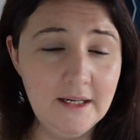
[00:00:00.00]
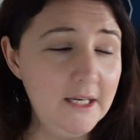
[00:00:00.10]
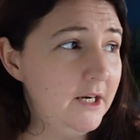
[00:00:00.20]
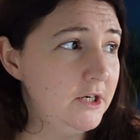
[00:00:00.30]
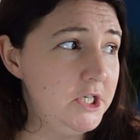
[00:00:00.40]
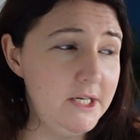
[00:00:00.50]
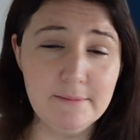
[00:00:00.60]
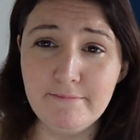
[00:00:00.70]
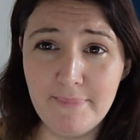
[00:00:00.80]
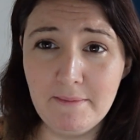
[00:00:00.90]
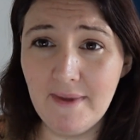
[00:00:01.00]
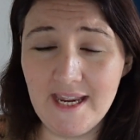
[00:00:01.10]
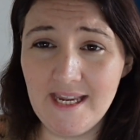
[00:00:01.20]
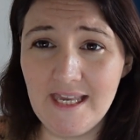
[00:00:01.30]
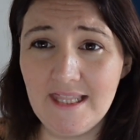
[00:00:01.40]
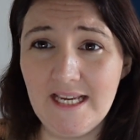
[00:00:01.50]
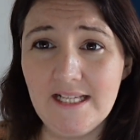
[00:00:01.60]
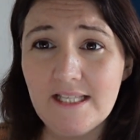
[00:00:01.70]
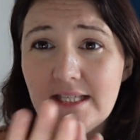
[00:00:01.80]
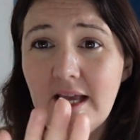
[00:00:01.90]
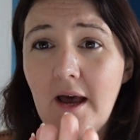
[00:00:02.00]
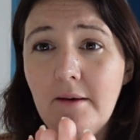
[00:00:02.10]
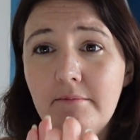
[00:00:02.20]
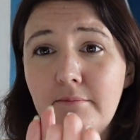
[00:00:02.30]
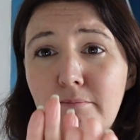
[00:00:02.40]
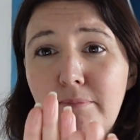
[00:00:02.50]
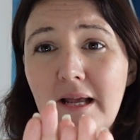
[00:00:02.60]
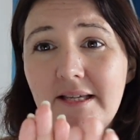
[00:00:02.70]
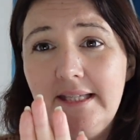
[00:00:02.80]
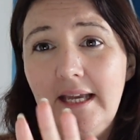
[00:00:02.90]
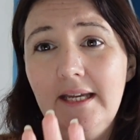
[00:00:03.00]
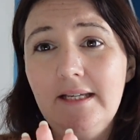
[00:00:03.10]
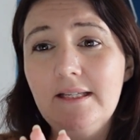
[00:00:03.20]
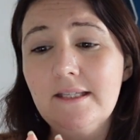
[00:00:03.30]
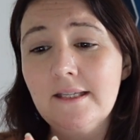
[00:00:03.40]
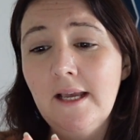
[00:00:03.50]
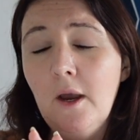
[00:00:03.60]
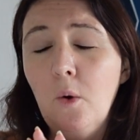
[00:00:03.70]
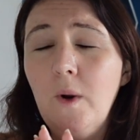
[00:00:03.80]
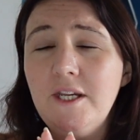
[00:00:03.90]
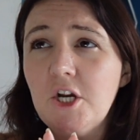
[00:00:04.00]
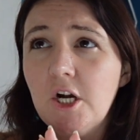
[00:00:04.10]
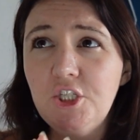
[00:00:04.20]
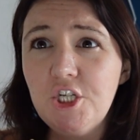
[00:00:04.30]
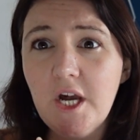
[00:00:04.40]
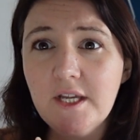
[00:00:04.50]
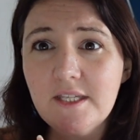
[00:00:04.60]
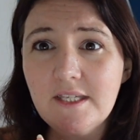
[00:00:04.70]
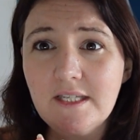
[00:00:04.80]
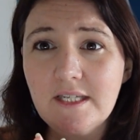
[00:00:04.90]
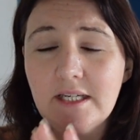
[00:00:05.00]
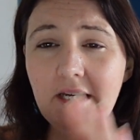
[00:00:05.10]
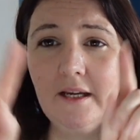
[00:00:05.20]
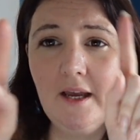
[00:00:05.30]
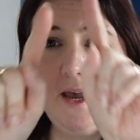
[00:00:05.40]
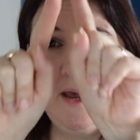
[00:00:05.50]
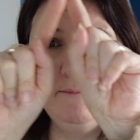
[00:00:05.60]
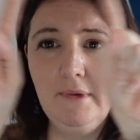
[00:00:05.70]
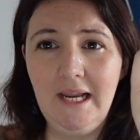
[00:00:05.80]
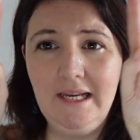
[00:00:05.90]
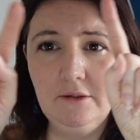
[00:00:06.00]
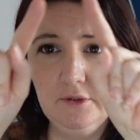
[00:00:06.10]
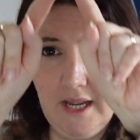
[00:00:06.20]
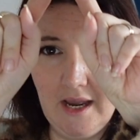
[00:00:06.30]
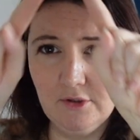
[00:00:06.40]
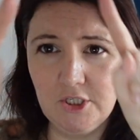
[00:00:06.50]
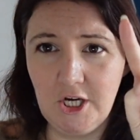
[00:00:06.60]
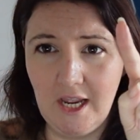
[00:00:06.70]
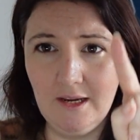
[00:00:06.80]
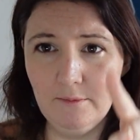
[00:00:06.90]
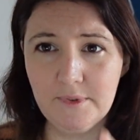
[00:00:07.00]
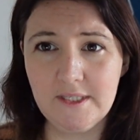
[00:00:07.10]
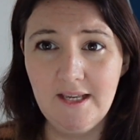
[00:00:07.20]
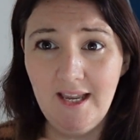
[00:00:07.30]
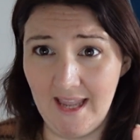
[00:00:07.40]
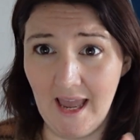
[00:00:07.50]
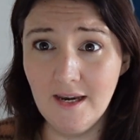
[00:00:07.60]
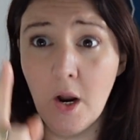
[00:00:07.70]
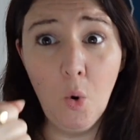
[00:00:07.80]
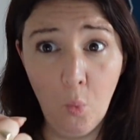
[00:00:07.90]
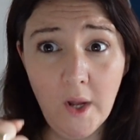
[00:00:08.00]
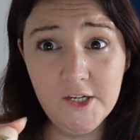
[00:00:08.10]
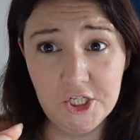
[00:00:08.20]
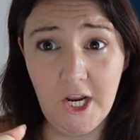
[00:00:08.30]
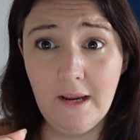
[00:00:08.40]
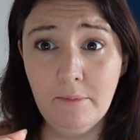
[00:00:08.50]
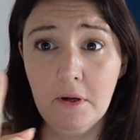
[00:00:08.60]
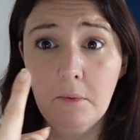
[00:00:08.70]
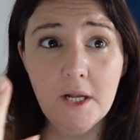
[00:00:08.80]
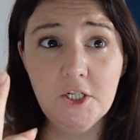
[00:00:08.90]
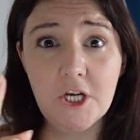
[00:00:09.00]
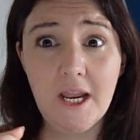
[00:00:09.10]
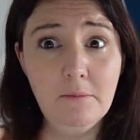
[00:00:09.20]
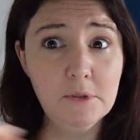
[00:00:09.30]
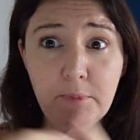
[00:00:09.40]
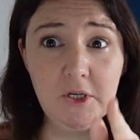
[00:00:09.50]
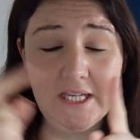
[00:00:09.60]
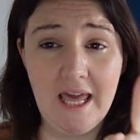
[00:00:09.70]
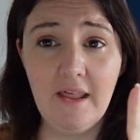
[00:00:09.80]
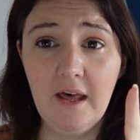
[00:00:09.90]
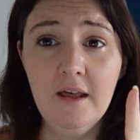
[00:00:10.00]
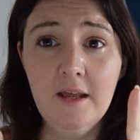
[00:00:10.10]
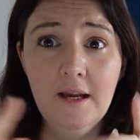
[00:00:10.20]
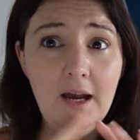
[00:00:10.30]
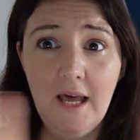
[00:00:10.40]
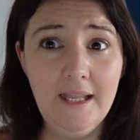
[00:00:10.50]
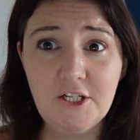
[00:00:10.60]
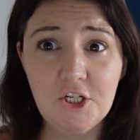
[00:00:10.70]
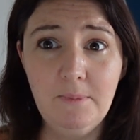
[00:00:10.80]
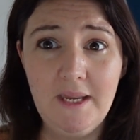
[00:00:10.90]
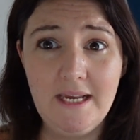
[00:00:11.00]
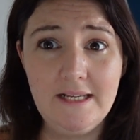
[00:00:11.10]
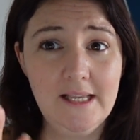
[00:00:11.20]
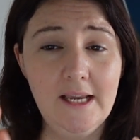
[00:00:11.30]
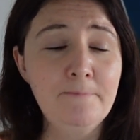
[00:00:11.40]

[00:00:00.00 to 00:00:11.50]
you know, she's been making these pluses, which are just like little house shapes. Again, one shape to put together, and that should be easy.